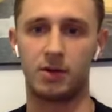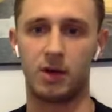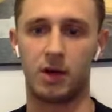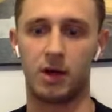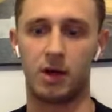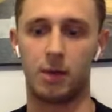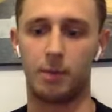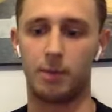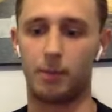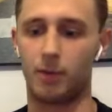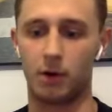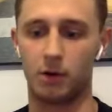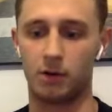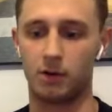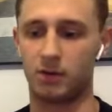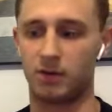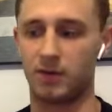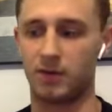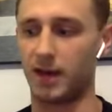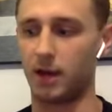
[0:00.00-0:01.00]
to
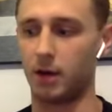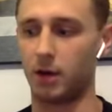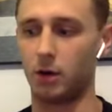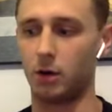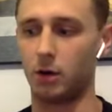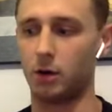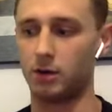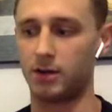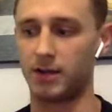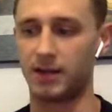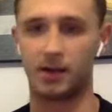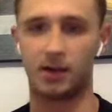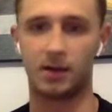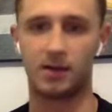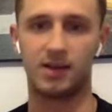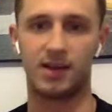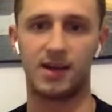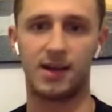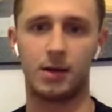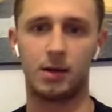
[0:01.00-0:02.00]
bronze, then gold,
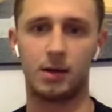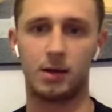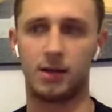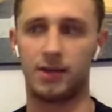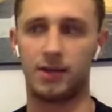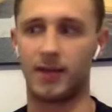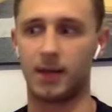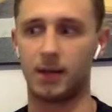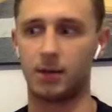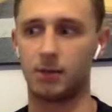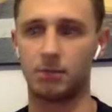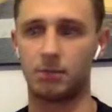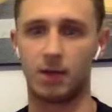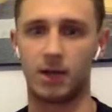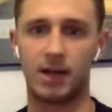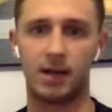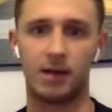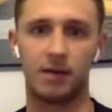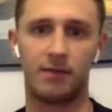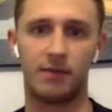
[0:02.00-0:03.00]
England title, and then
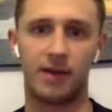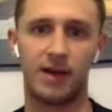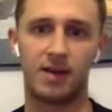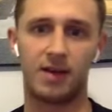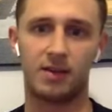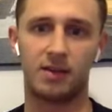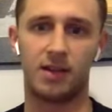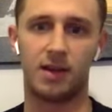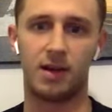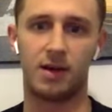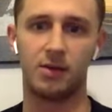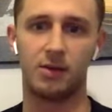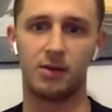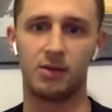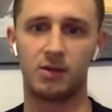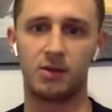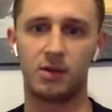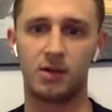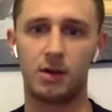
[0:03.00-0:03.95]
an England vest, and that was.